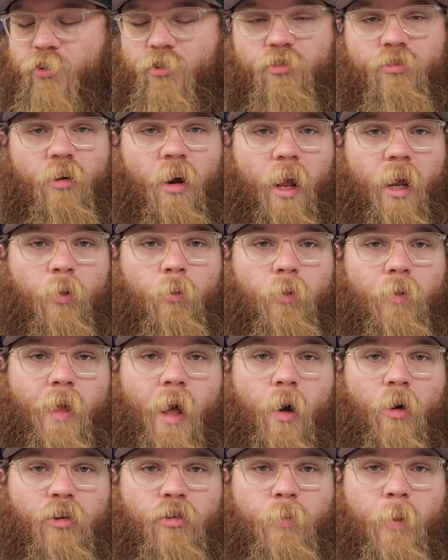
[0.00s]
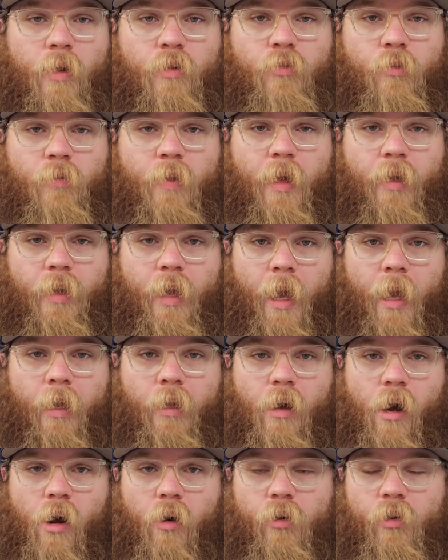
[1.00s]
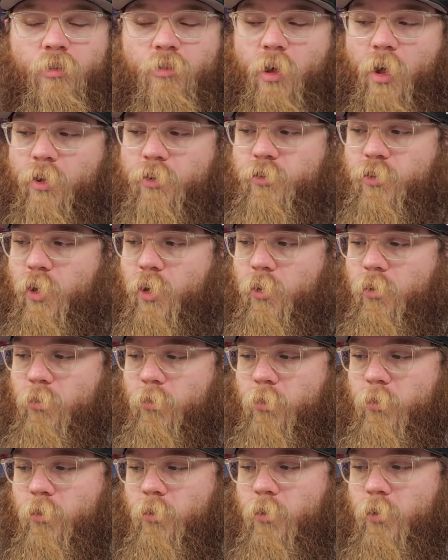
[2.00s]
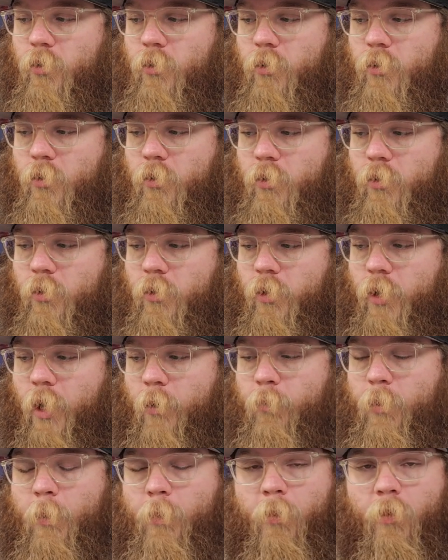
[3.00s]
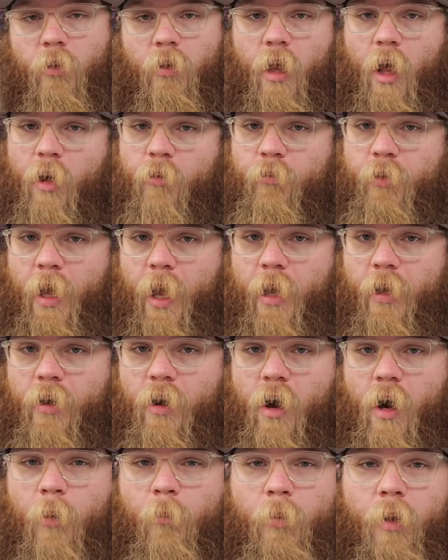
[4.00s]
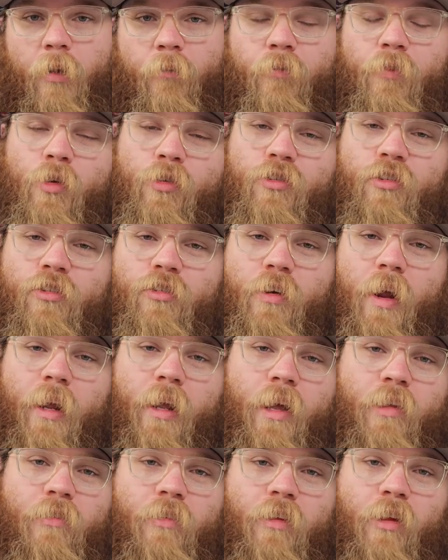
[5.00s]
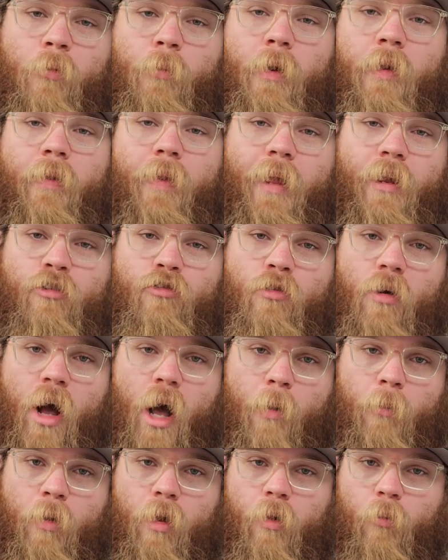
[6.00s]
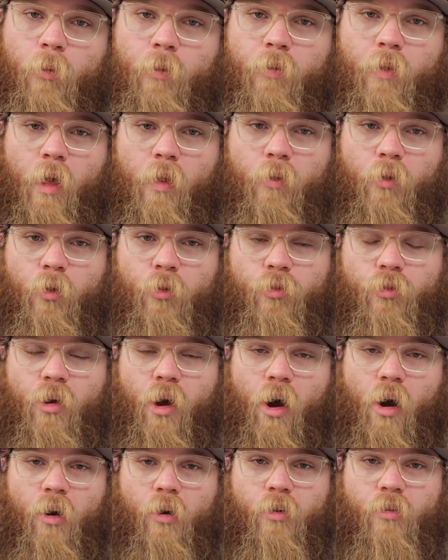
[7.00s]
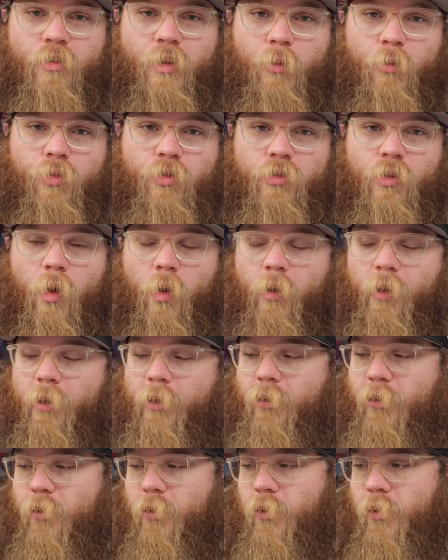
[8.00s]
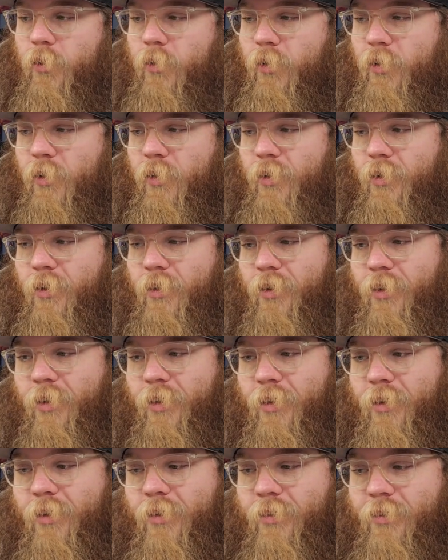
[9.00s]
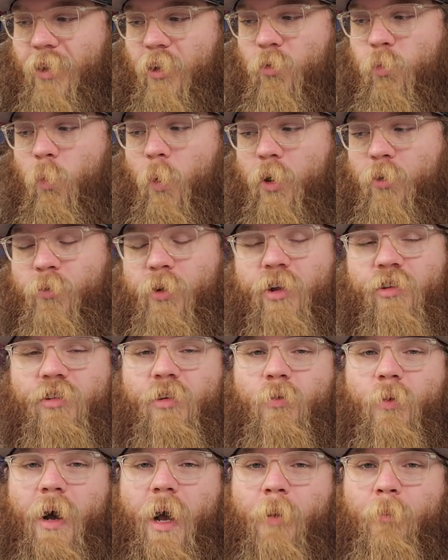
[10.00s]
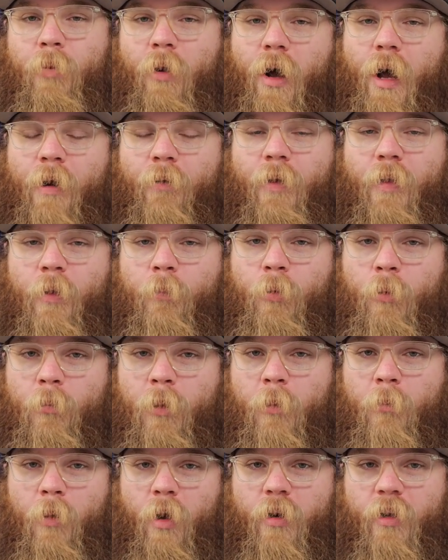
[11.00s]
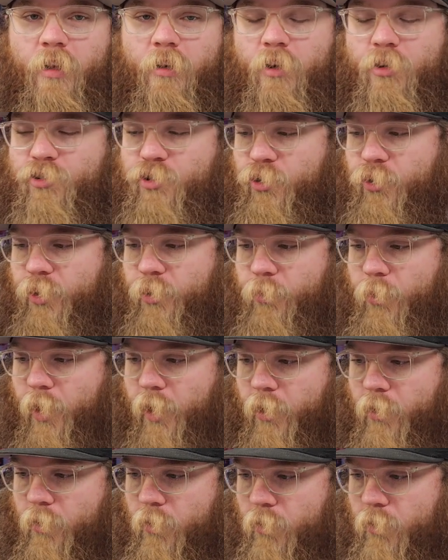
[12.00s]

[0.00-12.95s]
Strike, with how expensive that Gengar is also. And people love Gengar, but Fusion Strike has a little bit of that drama with all those cards that were stolen. That's one reason why I'd probably rather put my money into Chilling Reign.